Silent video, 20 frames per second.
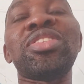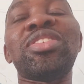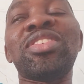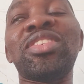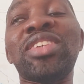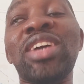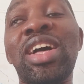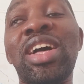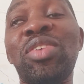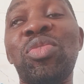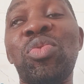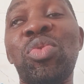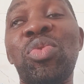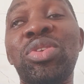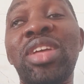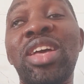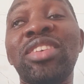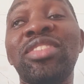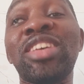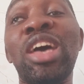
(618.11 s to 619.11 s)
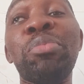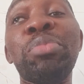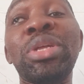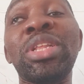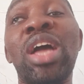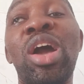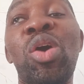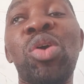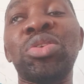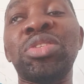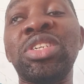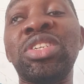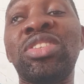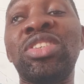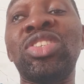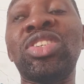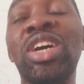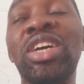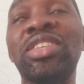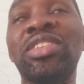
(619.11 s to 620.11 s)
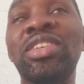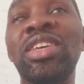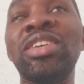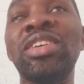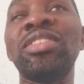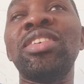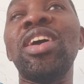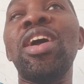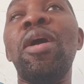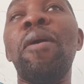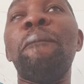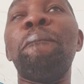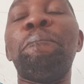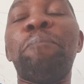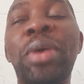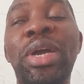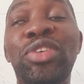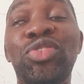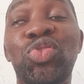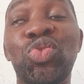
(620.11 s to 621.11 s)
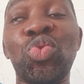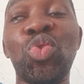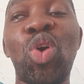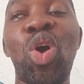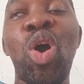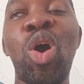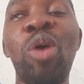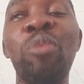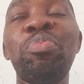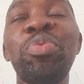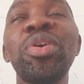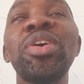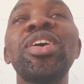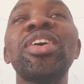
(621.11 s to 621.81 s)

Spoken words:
the examiner or the teacher says pencil up,